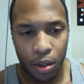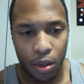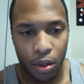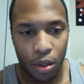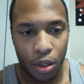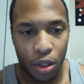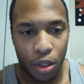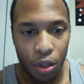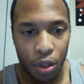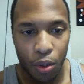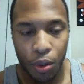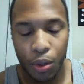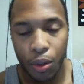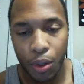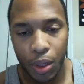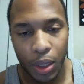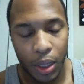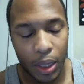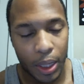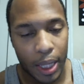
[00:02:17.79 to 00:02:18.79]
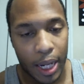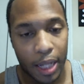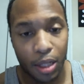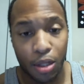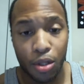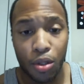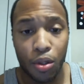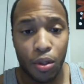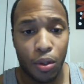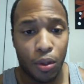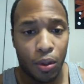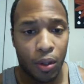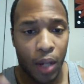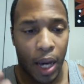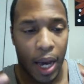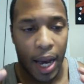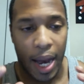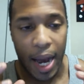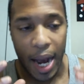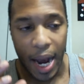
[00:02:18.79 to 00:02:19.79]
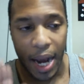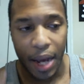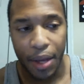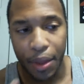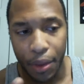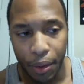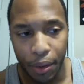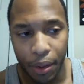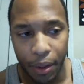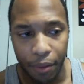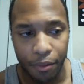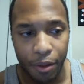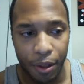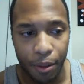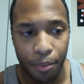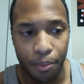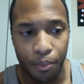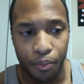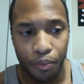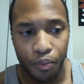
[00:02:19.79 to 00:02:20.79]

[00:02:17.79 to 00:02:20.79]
choose not to do either of them